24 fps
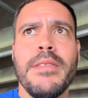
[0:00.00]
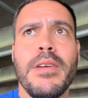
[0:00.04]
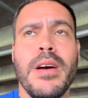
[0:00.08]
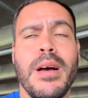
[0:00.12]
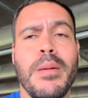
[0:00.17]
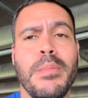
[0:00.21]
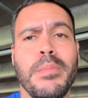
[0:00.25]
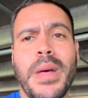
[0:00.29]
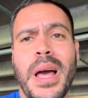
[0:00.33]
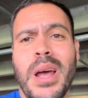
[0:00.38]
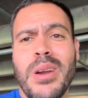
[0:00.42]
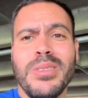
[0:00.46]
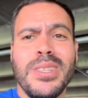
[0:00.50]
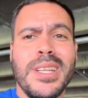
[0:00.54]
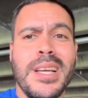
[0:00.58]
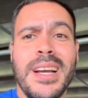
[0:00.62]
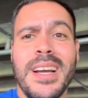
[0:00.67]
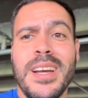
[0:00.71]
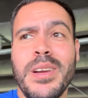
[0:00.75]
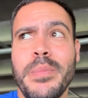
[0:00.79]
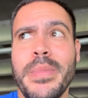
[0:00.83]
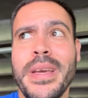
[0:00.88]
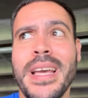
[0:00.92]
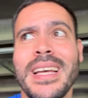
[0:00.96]
I'm, I do not think I'm
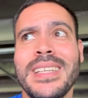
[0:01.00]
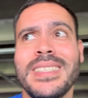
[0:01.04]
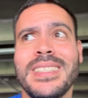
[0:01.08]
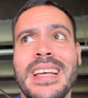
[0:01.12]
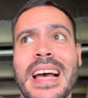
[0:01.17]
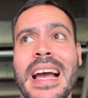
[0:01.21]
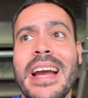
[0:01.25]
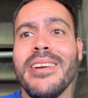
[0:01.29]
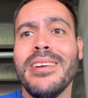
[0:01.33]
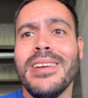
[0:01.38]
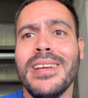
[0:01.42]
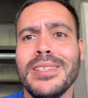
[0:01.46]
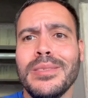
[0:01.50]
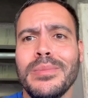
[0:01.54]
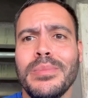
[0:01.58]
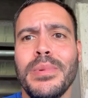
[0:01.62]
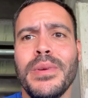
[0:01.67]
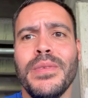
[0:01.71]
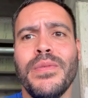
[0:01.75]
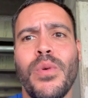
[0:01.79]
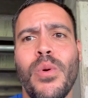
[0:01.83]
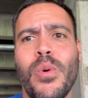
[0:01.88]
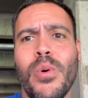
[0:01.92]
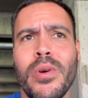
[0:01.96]
gonna be as tired as
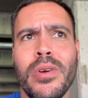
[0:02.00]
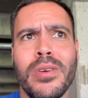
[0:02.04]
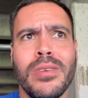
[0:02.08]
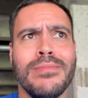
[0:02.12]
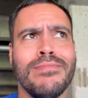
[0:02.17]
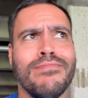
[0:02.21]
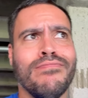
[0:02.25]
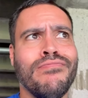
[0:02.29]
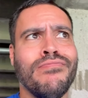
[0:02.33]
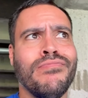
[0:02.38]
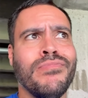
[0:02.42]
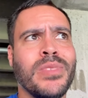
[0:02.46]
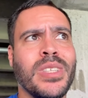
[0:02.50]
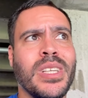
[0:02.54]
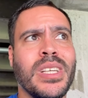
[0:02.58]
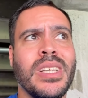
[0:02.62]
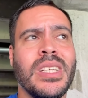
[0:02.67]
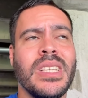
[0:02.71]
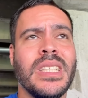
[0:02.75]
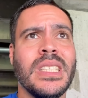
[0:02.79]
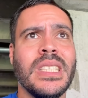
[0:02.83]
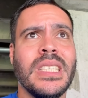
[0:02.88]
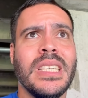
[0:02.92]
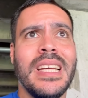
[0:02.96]
before
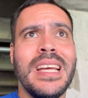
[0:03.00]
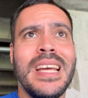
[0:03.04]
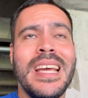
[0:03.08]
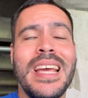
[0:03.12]
because